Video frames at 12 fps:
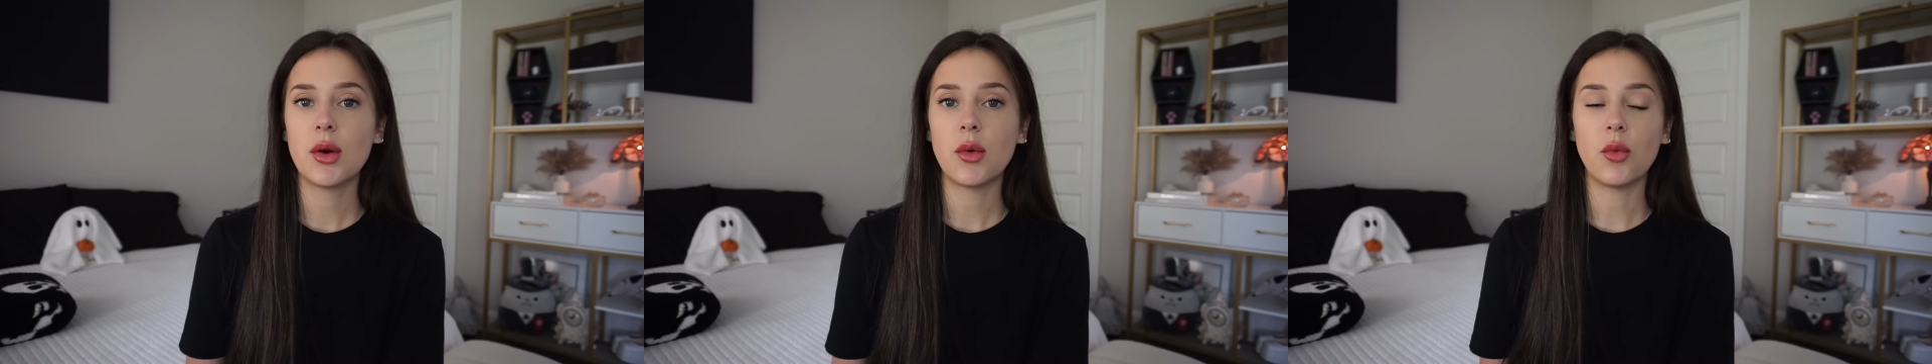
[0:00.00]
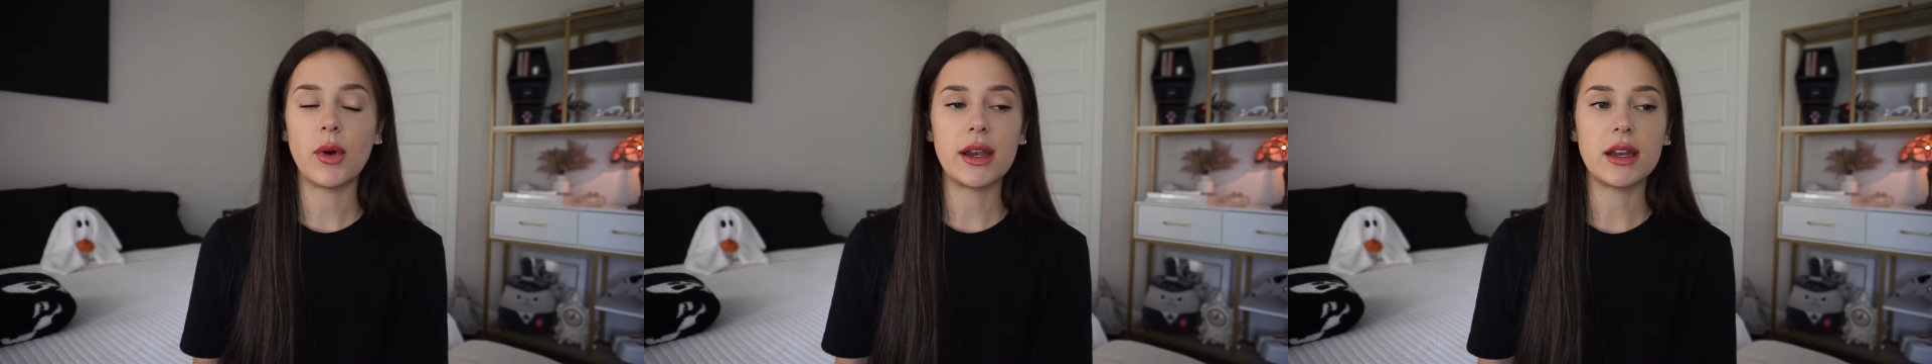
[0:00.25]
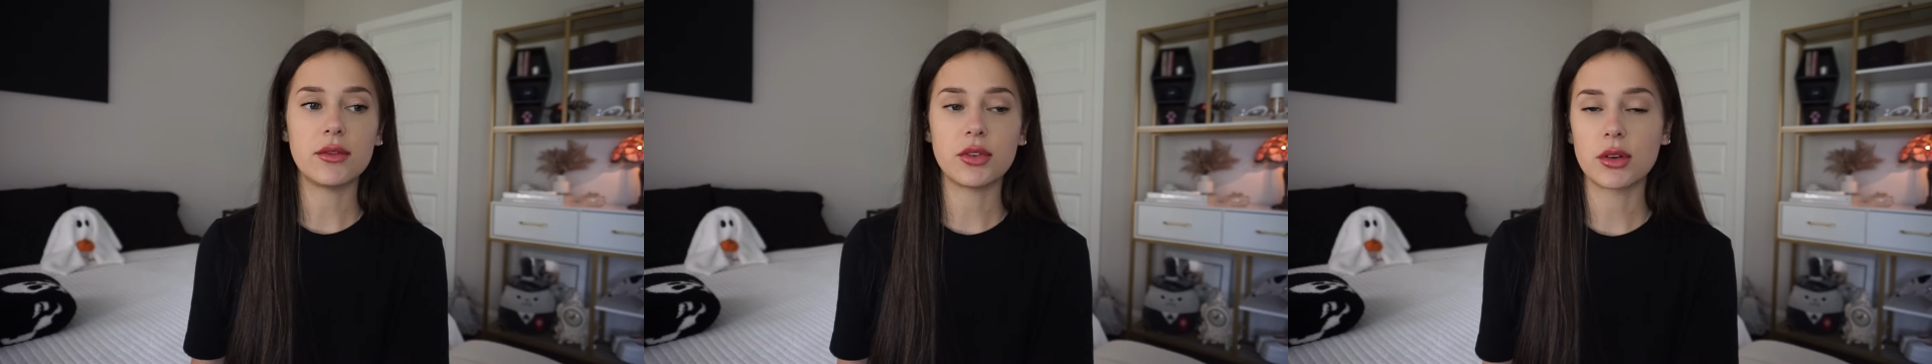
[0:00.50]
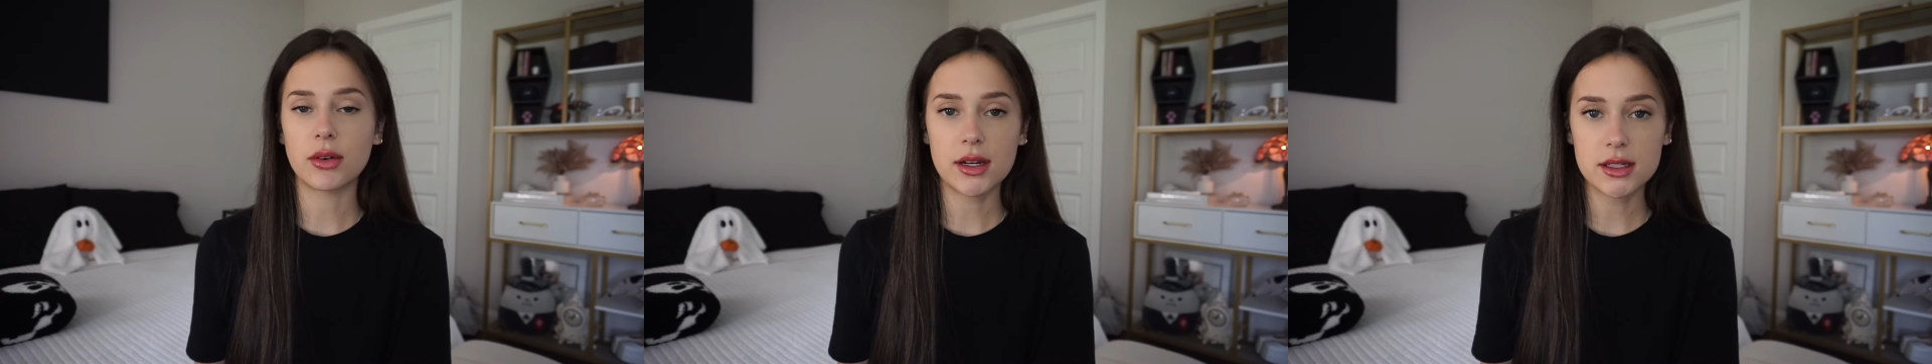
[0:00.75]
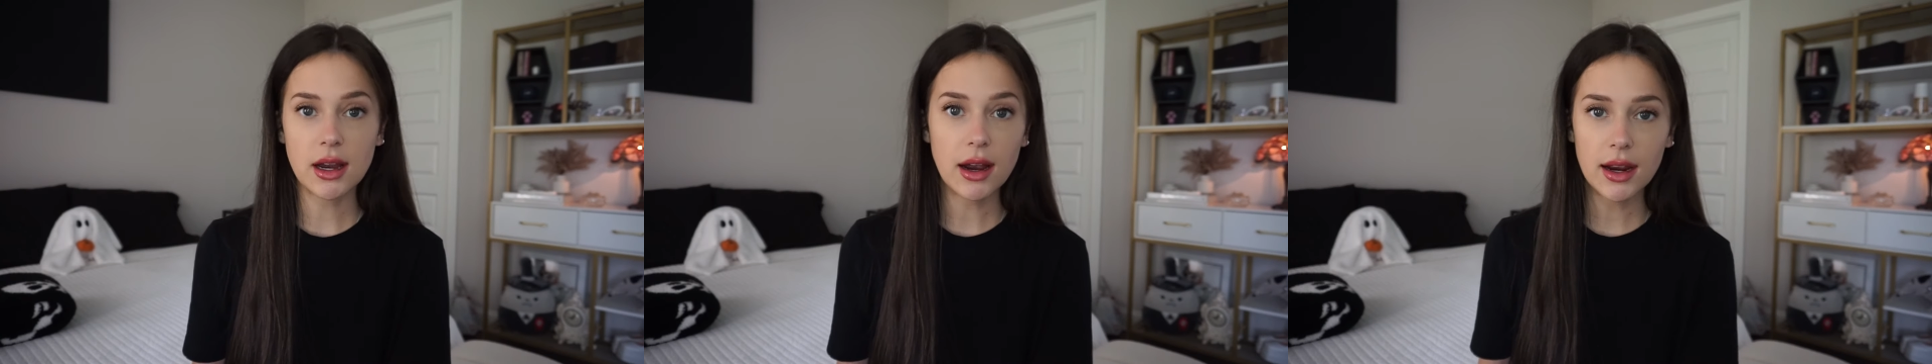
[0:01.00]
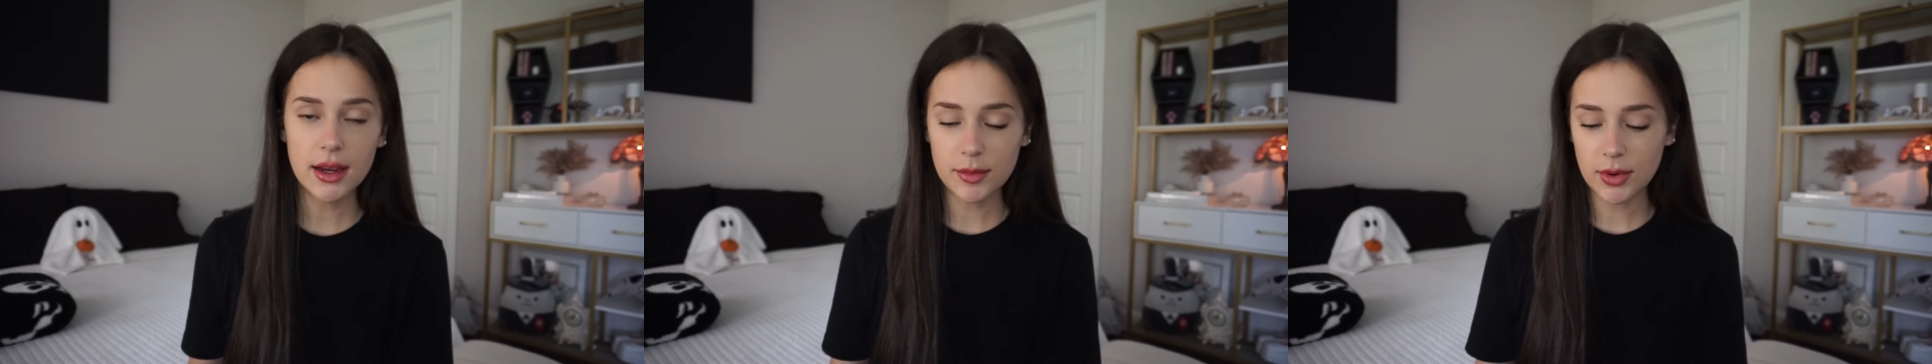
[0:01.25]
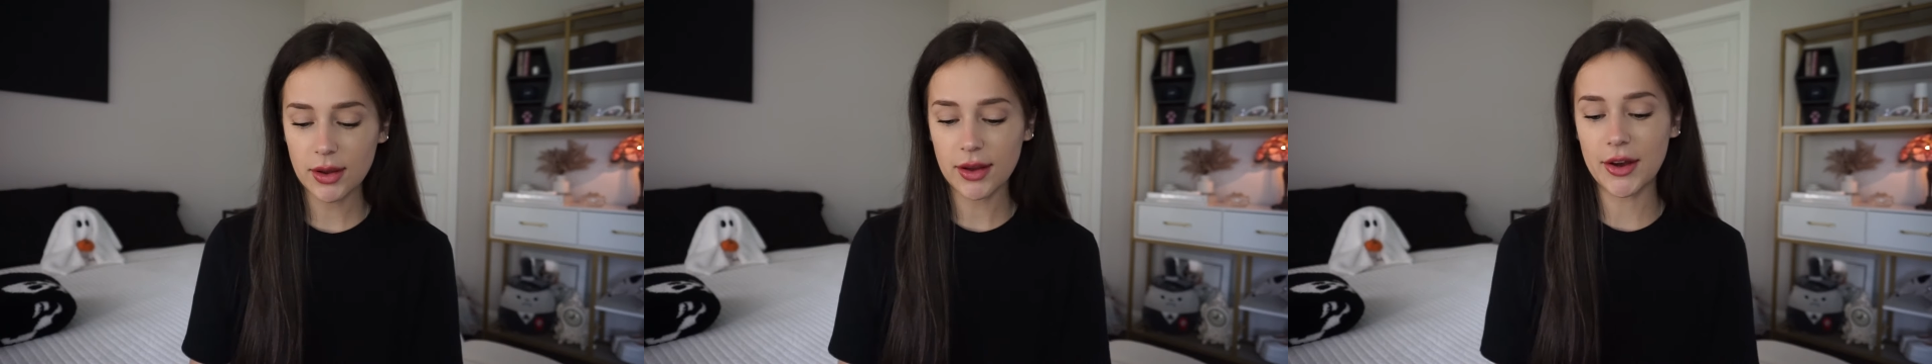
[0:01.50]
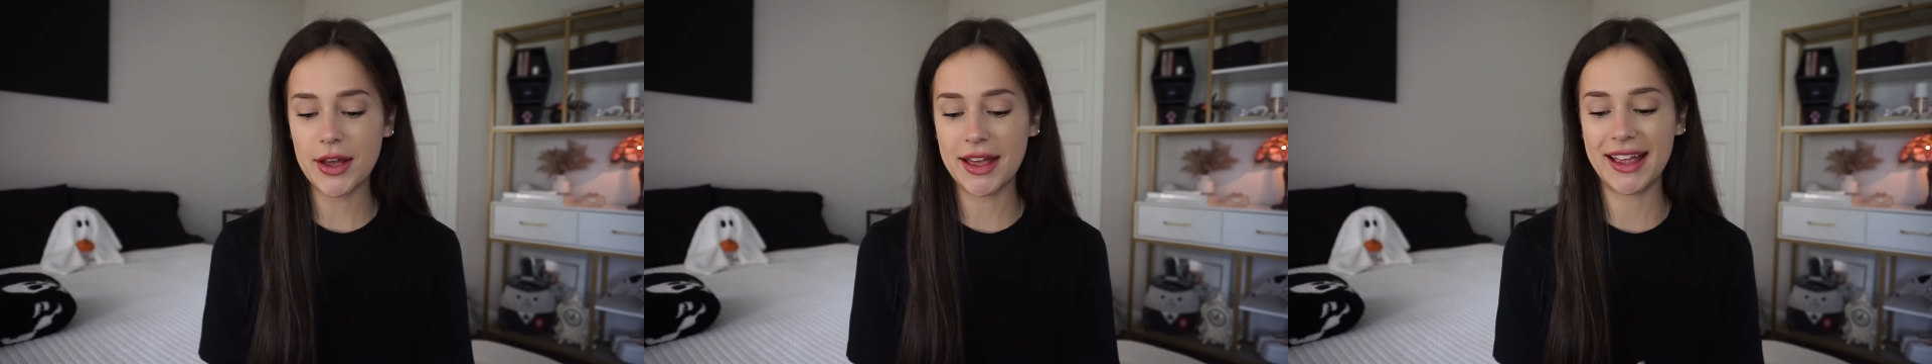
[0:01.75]
waiting for the right time
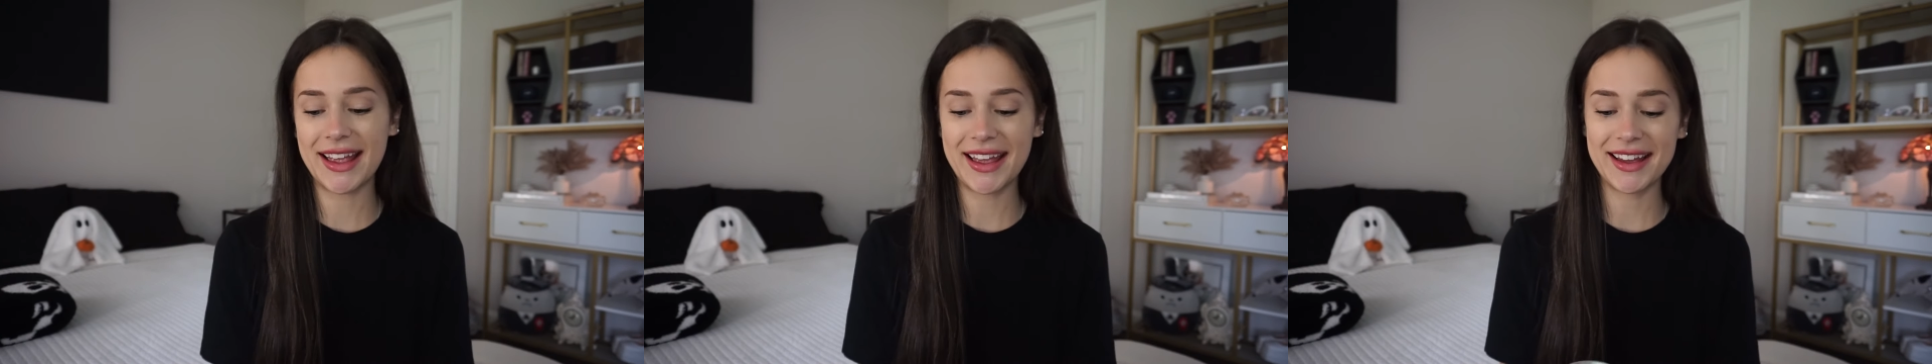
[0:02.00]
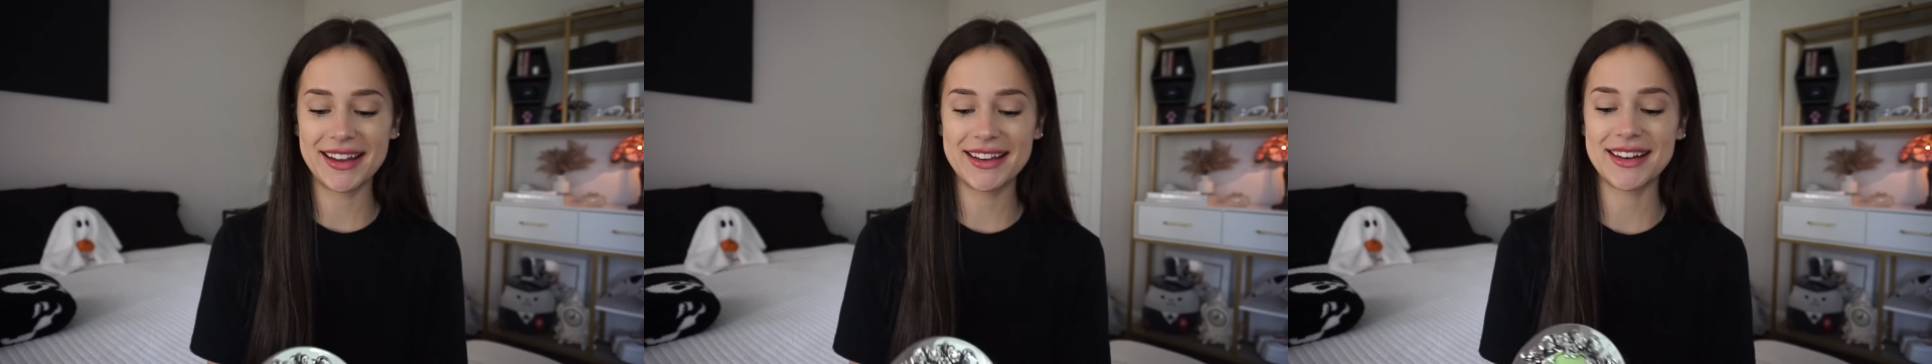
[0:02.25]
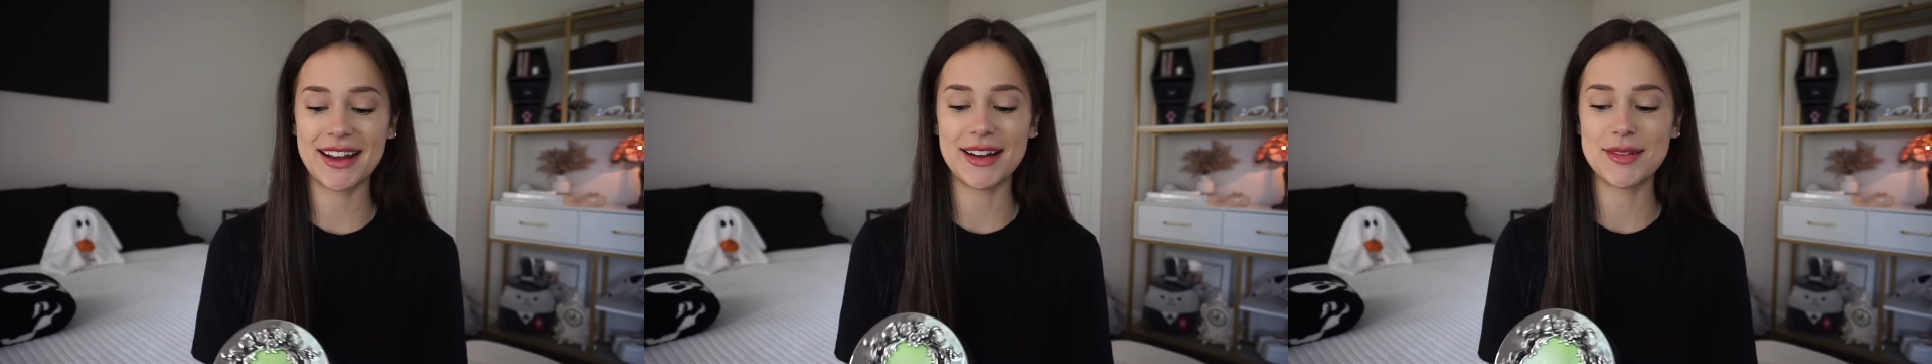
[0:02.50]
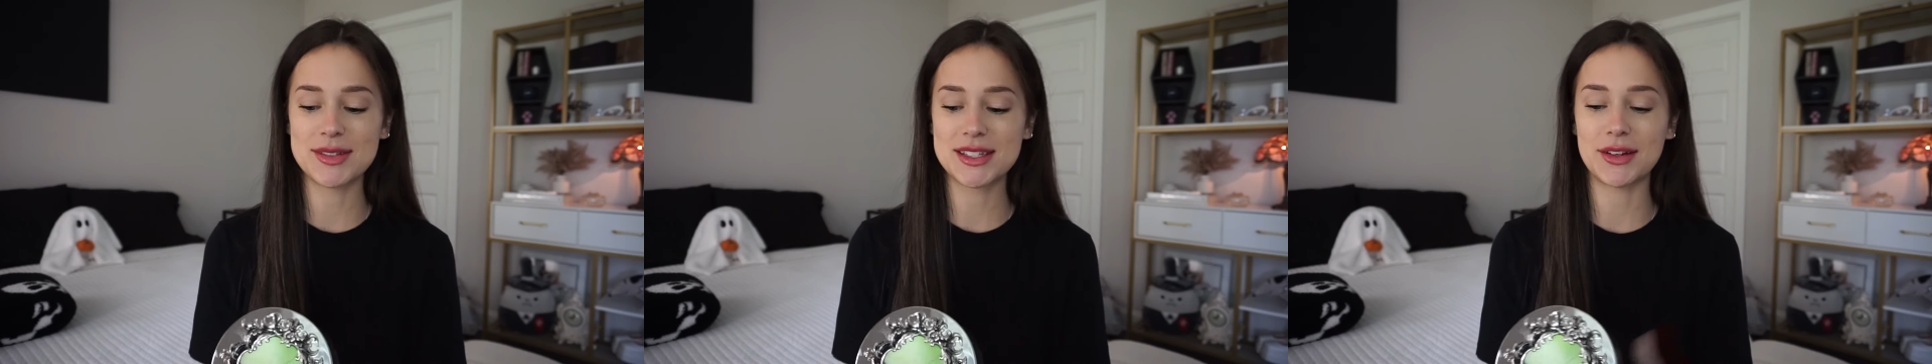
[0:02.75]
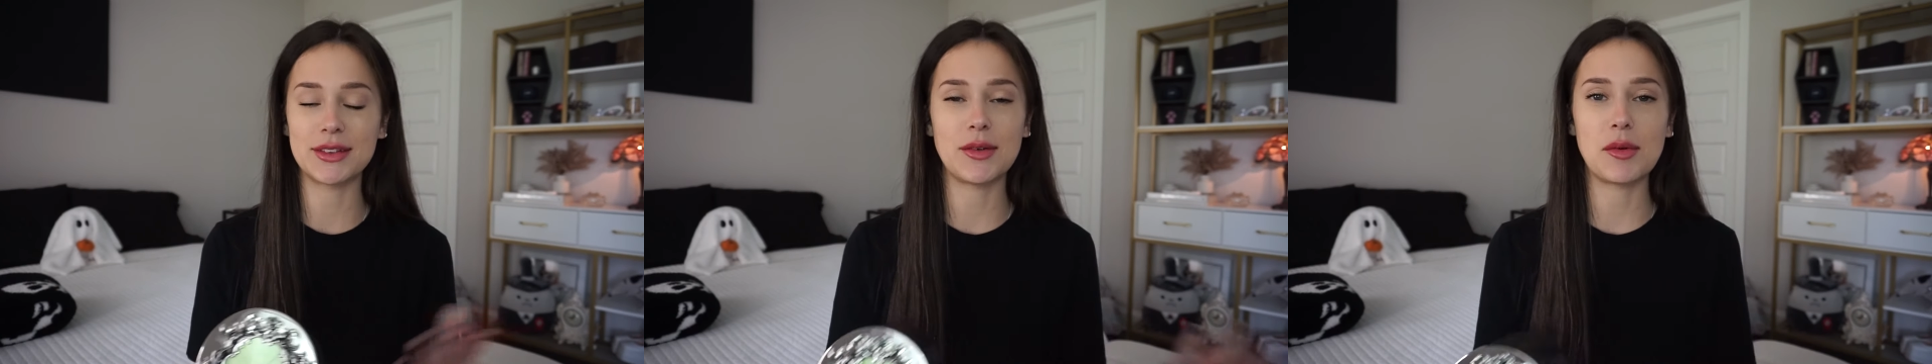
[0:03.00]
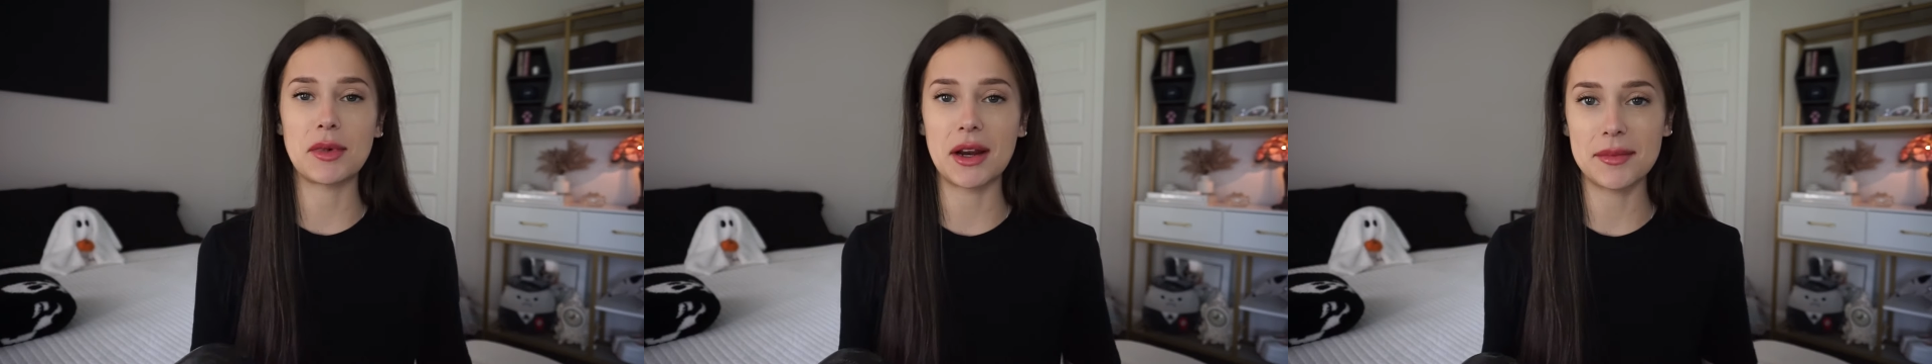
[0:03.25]
and I'm scared they won't bring